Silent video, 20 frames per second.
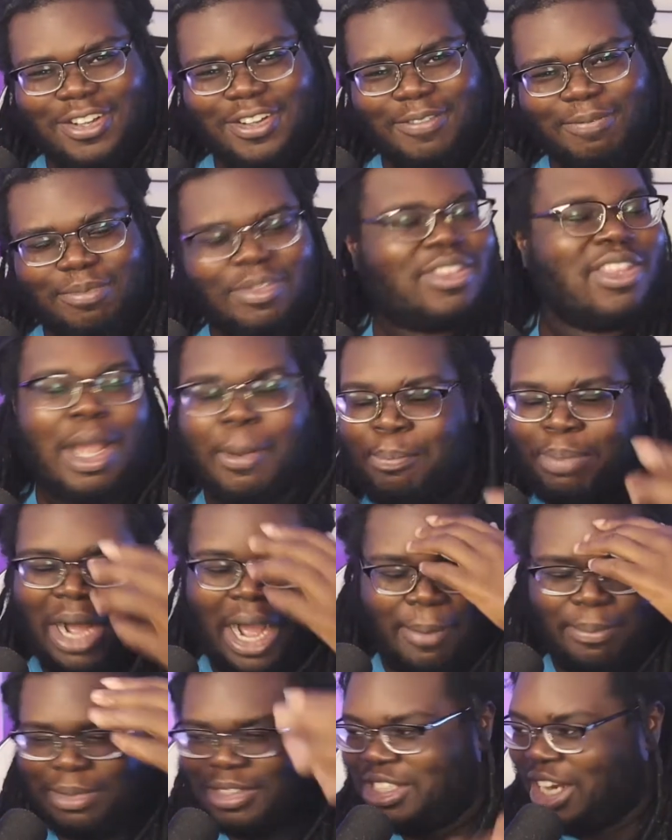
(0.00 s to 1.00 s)
Not
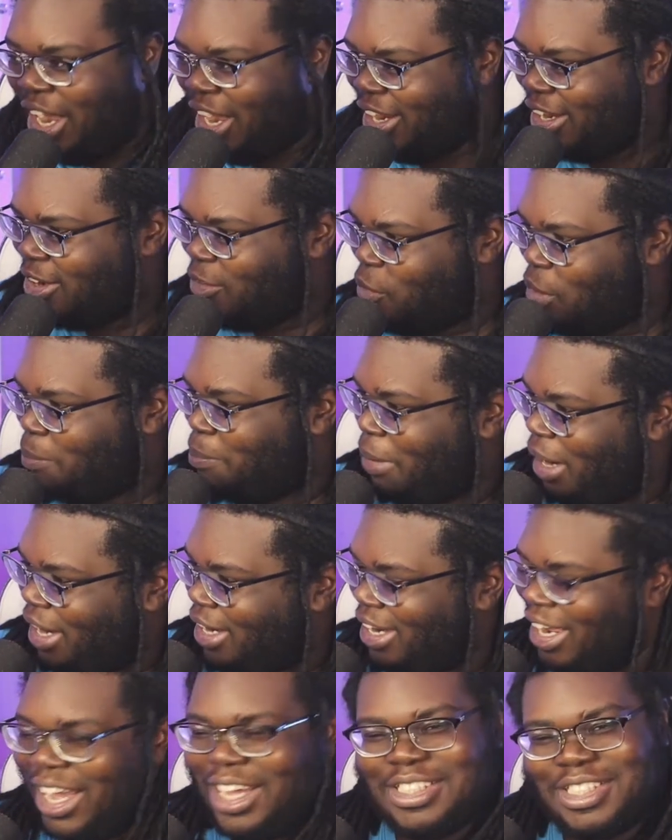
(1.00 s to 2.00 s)
Popp, Dai.
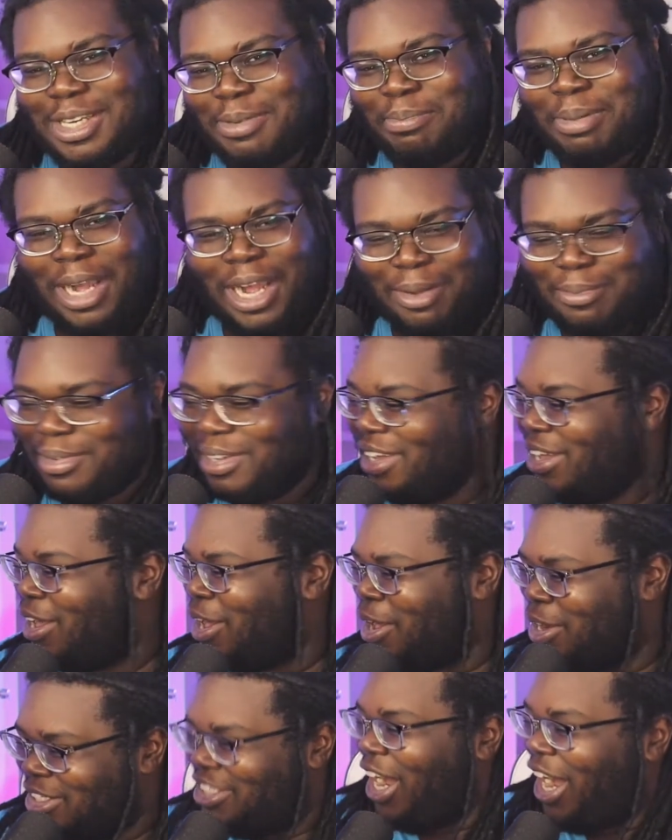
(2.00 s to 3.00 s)
I said Popp.
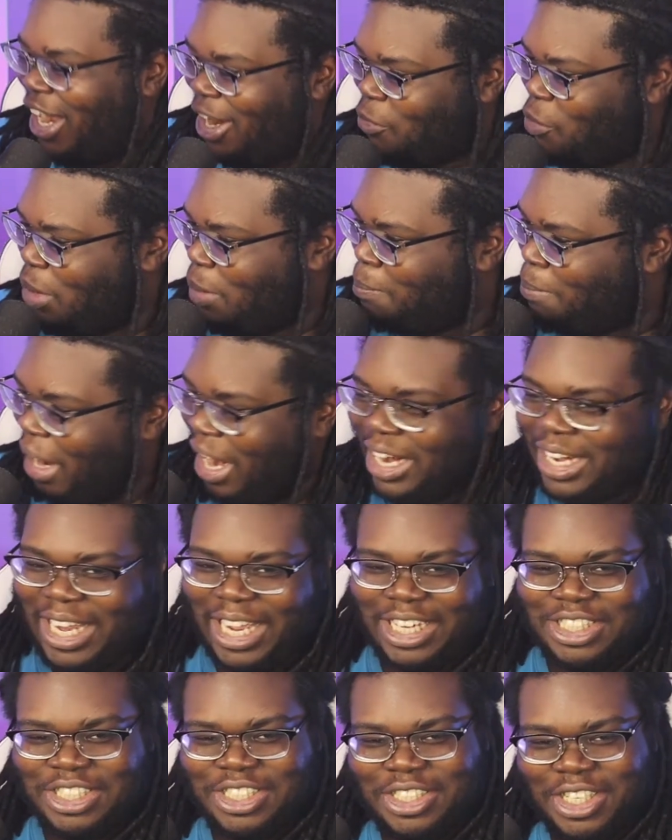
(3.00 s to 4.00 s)
Dai, we buying that
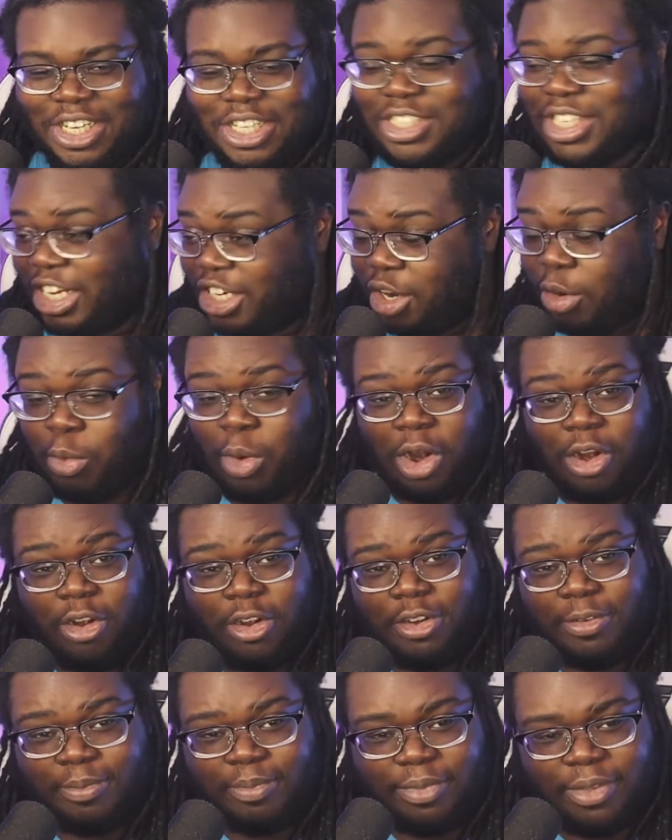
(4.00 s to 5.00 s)
shit. He's like, yo, word?
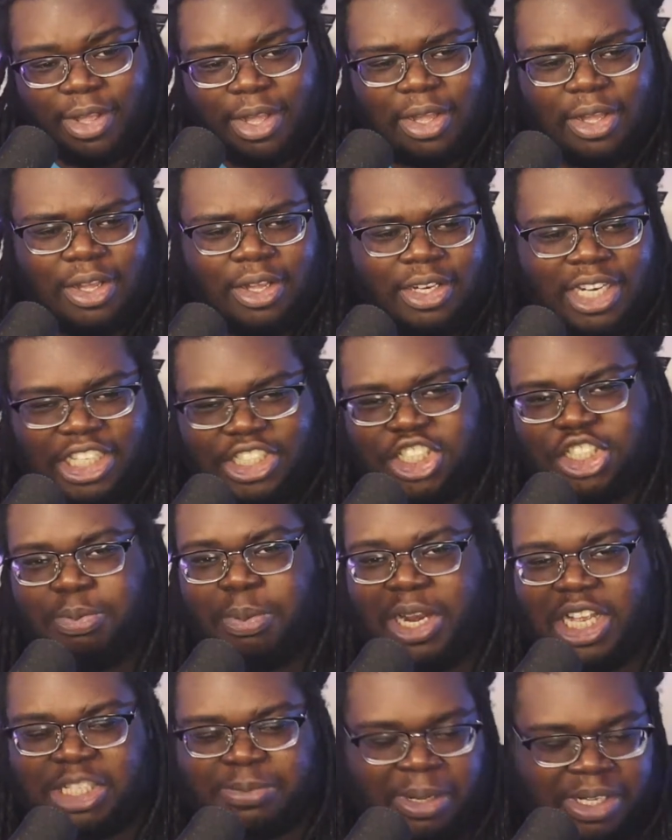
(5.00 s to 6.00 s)
That shit's pretty
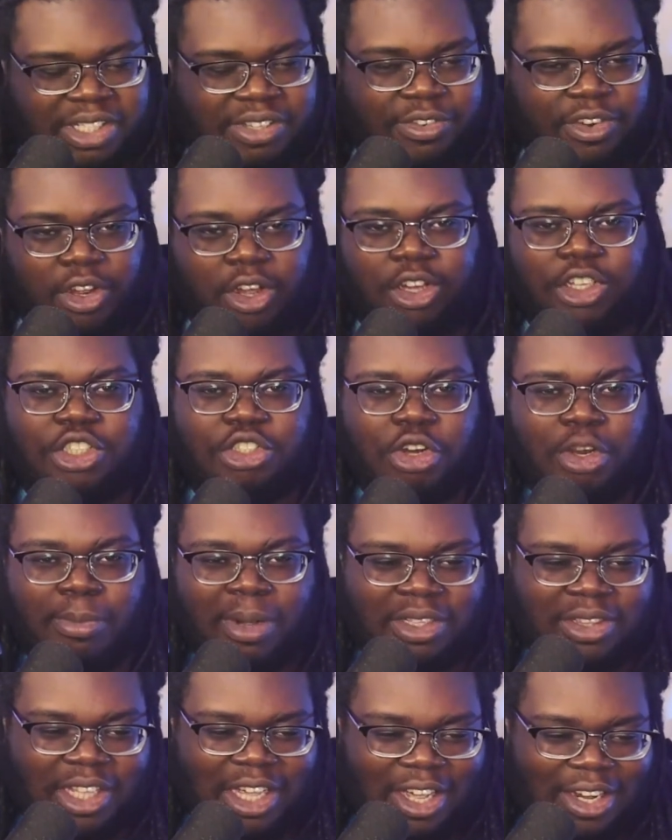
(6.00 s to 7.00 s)
expensive though. Are you sure about
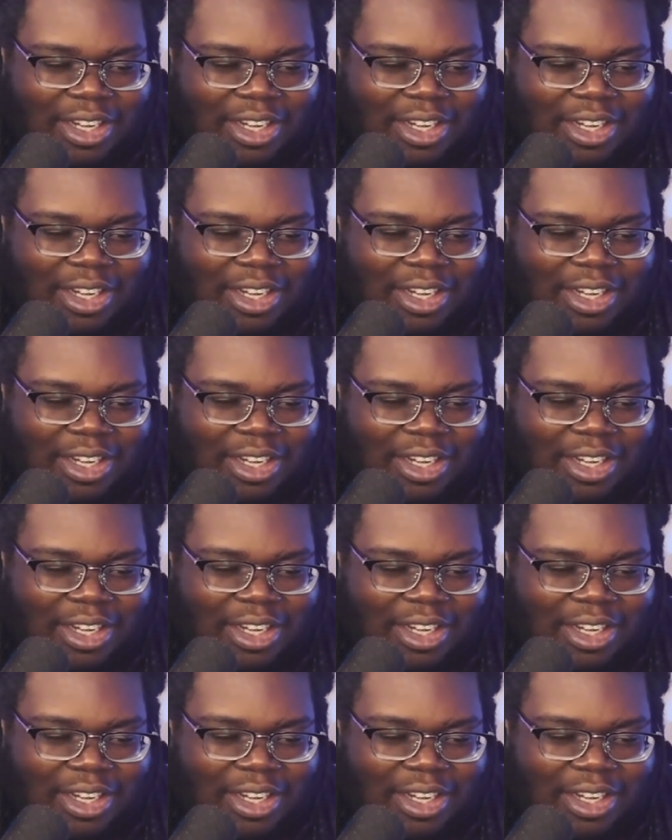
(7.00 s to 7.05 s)
that?